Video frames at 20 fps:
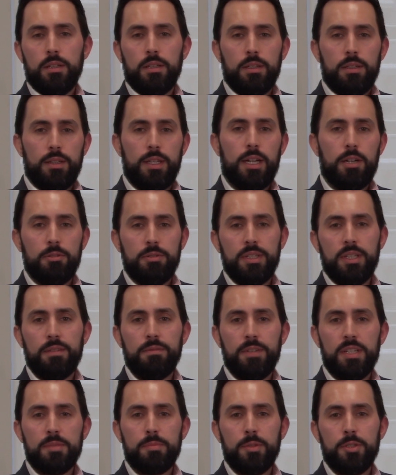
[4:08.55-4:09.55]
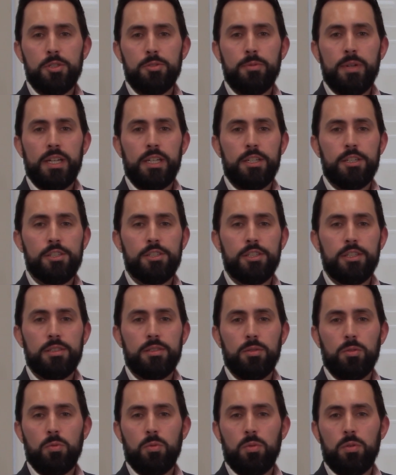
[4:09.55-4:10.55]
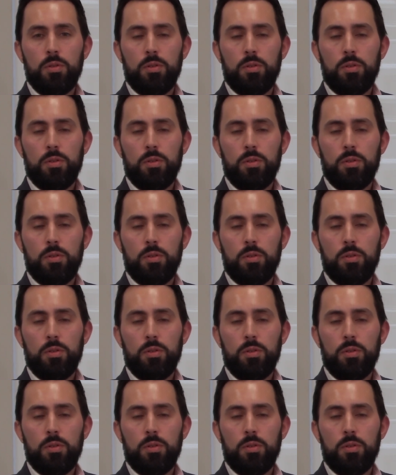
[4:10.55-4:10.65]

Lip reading: Now, the investment strategy. So